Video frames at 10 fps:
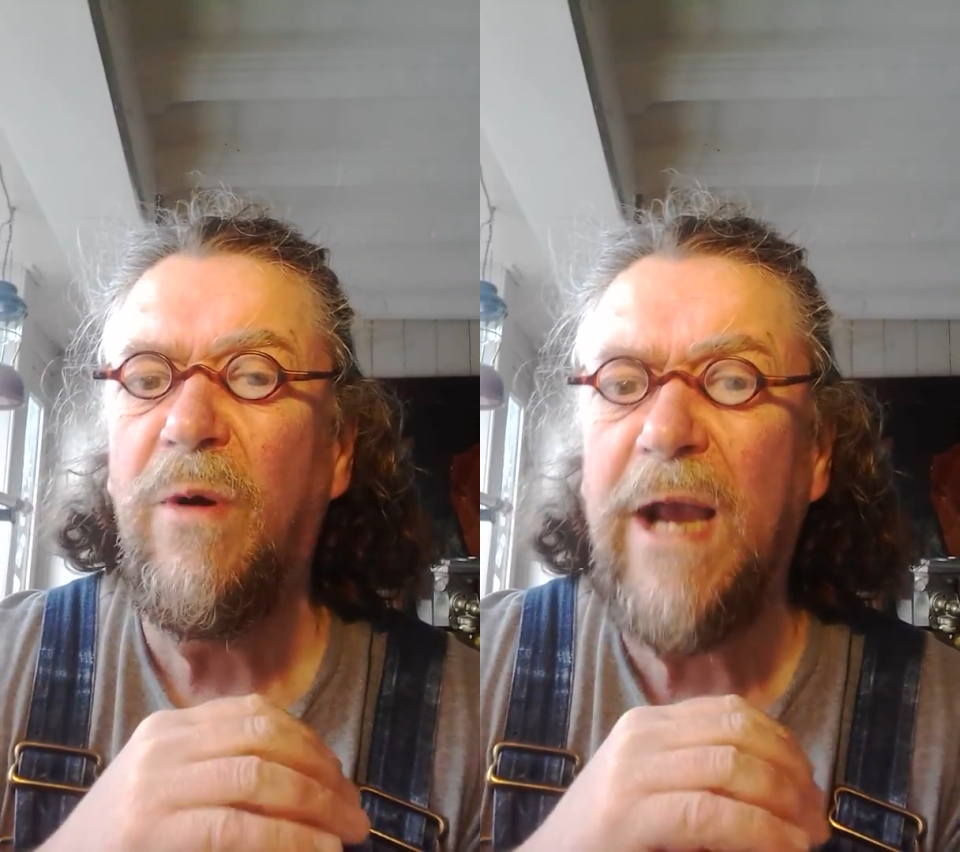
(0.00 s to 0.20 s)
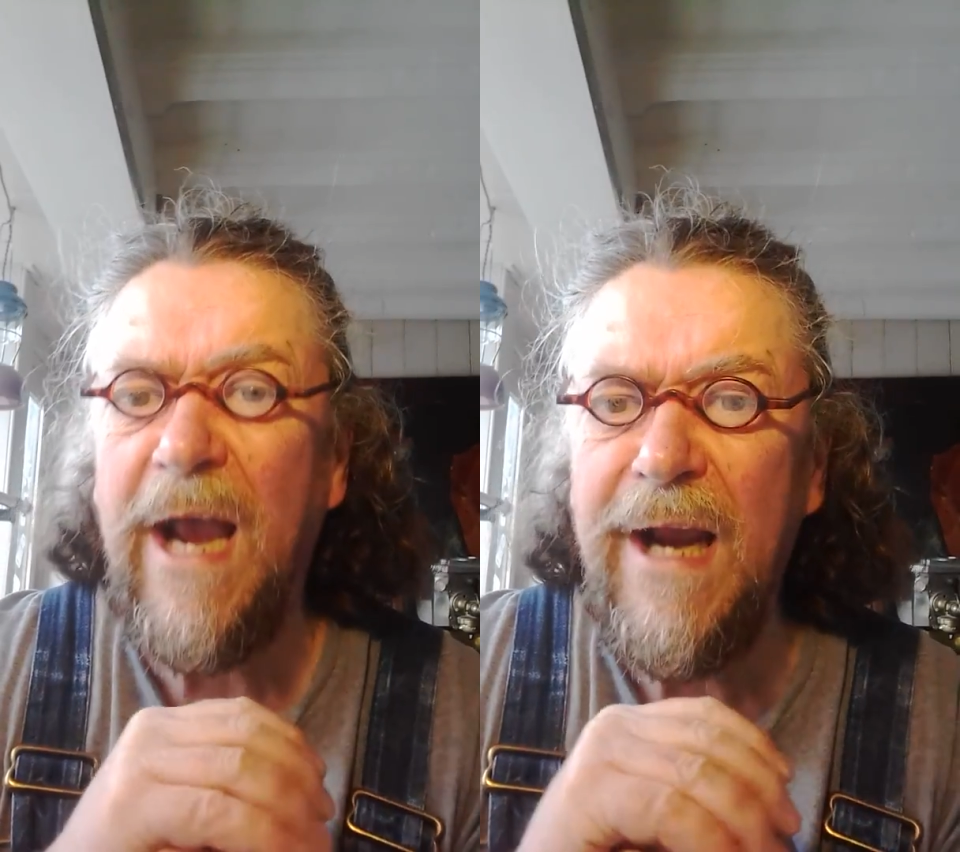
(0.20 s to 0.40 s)

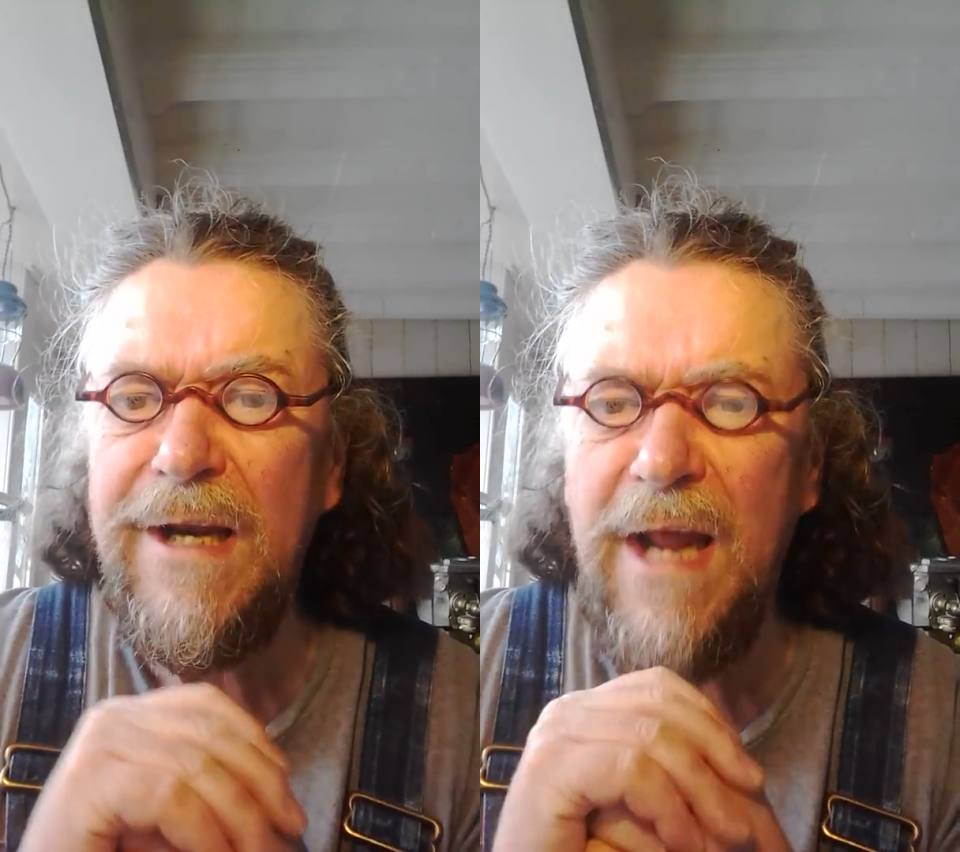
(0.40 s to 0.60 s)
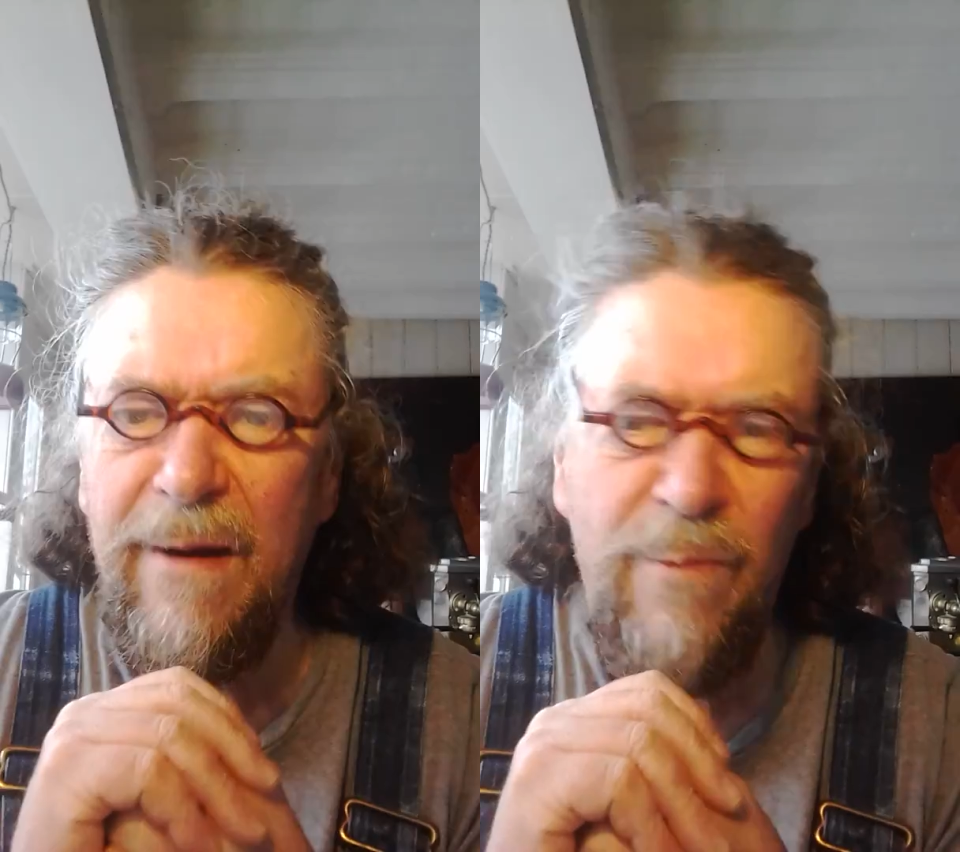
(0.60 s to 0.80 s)

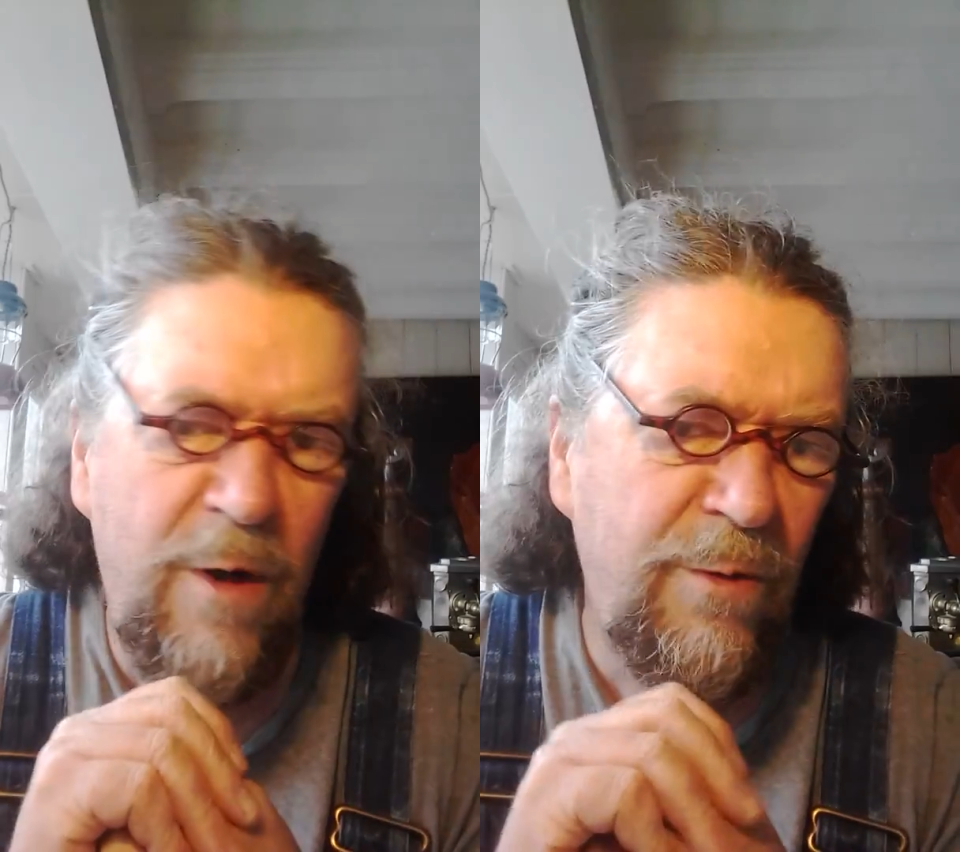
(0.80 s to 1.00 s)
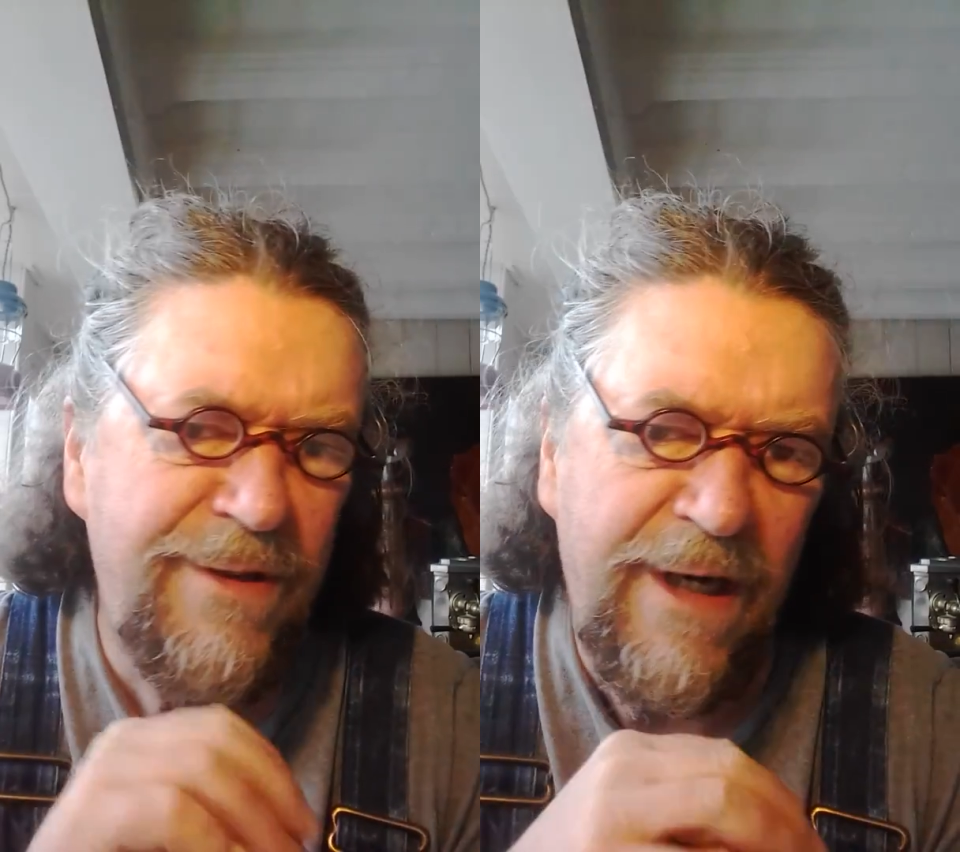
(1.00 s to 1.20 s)
can and
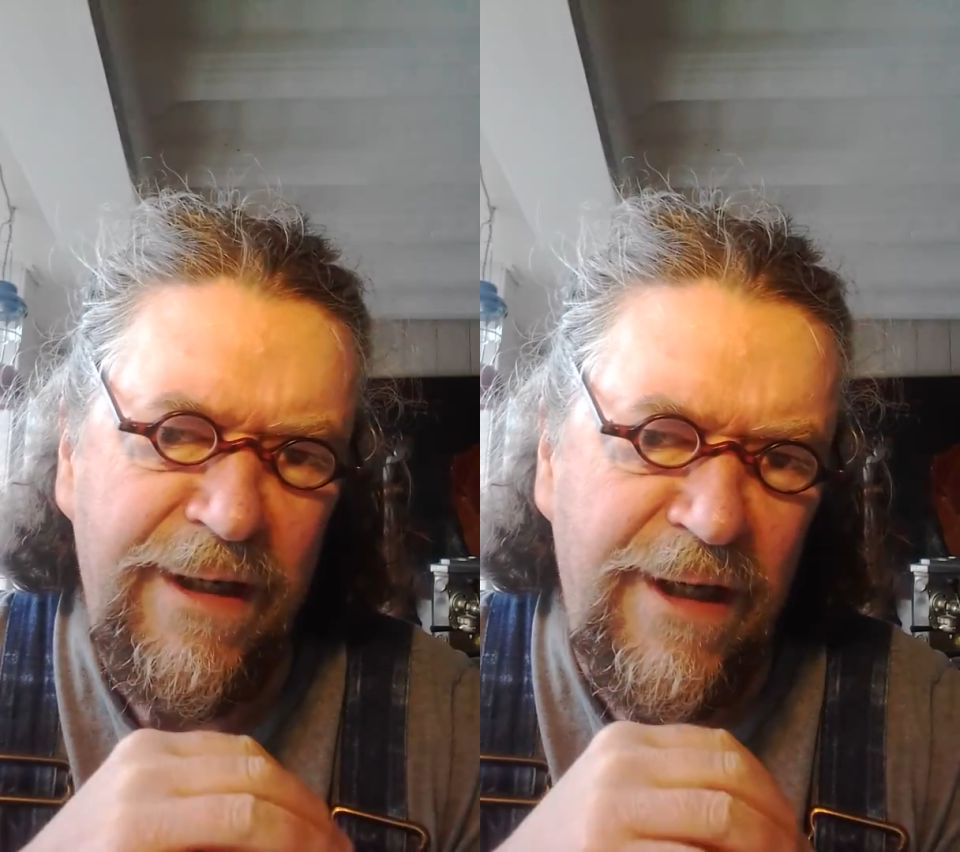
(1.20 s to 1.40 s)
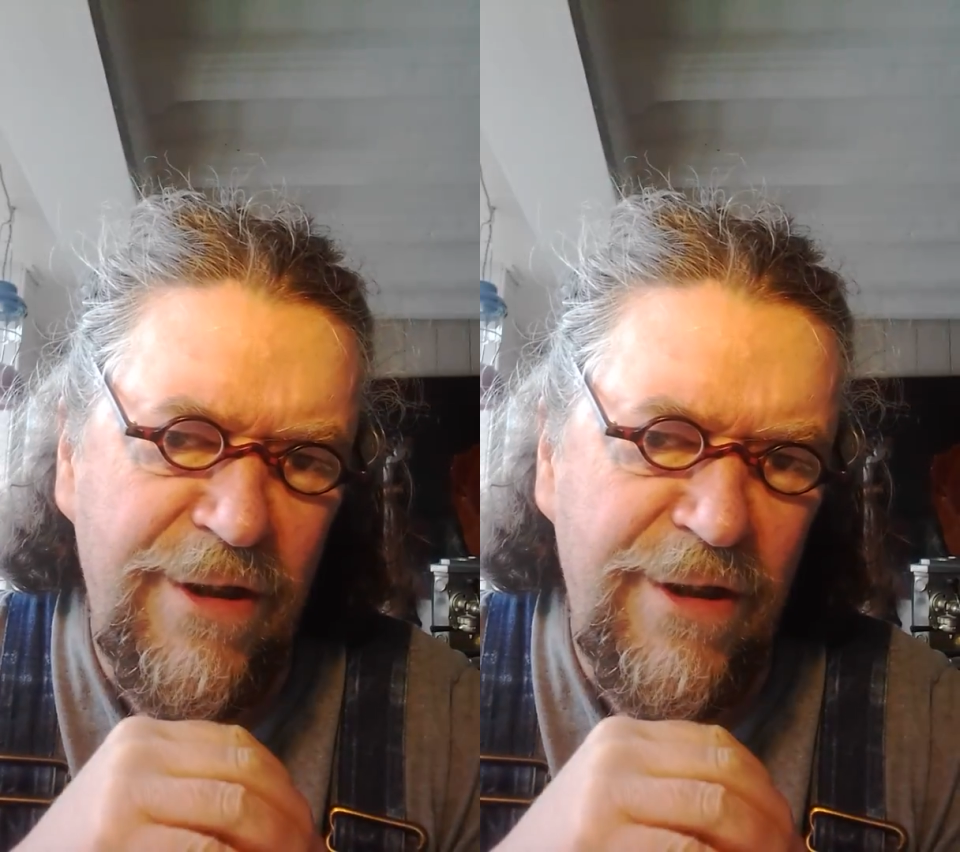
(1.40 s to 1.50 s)
will take